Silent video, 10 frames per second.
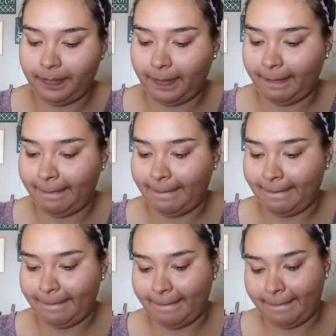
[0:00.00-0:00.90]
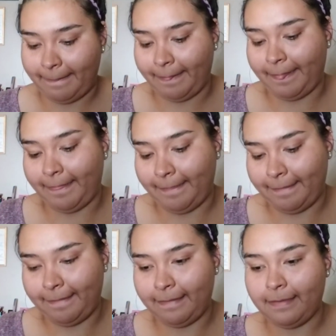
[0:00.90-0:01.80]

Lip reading: Nothing is said.